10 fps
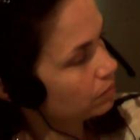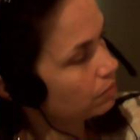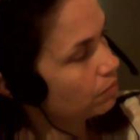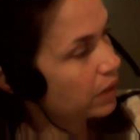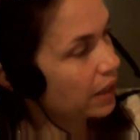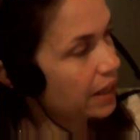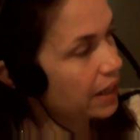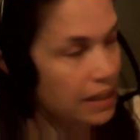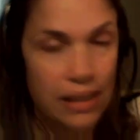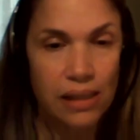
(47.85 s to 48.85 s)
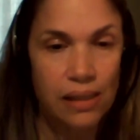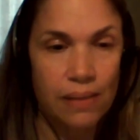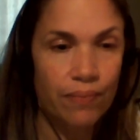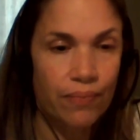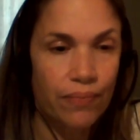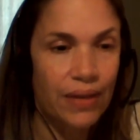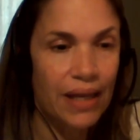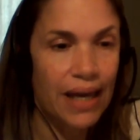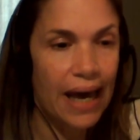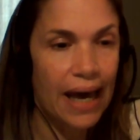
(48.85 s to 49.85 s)
places,
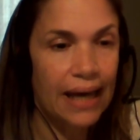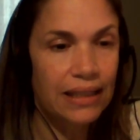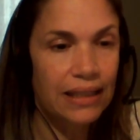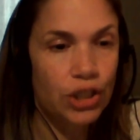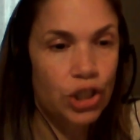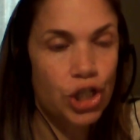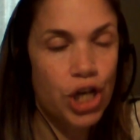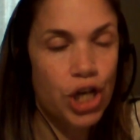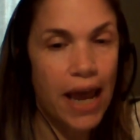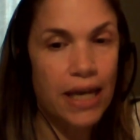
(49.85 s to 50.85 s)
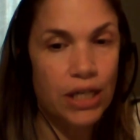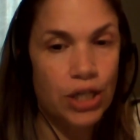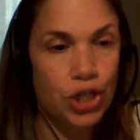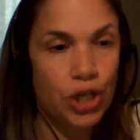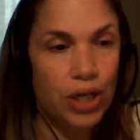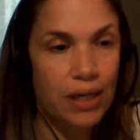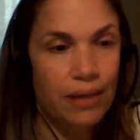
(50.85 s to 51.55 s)
and change.